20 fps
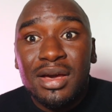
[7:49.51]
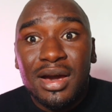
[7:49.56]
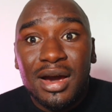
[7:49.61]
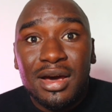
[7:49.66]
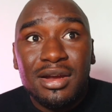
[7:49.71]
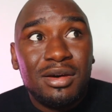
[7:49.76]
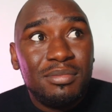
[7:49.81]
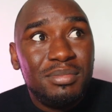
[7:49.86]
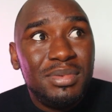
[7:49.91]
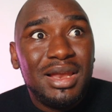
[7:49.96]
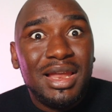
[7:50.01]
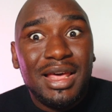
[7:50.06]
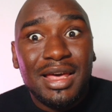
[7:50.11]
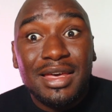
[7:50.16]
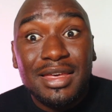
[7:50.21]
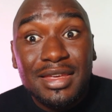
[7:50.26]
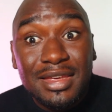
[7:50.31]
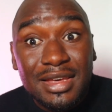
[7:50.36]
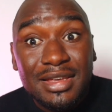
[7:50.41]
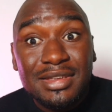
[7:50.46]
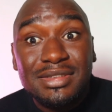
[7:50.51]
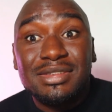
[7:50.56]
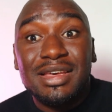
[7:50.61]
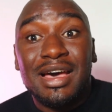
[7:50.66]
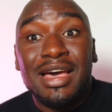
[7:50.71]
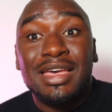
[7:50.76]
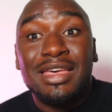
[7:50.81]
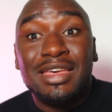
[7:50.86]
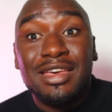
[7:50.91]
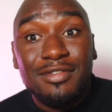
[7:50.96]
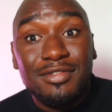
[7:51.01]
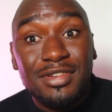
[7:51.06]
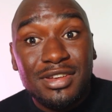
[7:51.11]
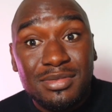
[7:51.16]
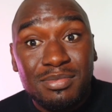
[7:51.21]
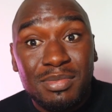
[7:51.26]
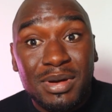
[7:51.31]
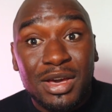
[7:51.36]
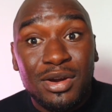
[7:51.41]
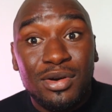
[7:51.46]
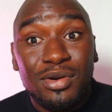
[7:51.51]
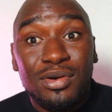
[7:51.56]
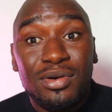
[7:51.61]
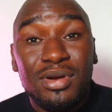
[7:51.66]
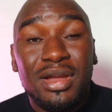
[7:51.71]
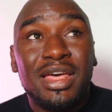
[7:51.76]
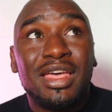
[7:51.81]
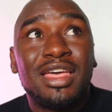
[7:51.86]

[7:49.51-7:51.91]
and I'll be like, yes, I gave it my all,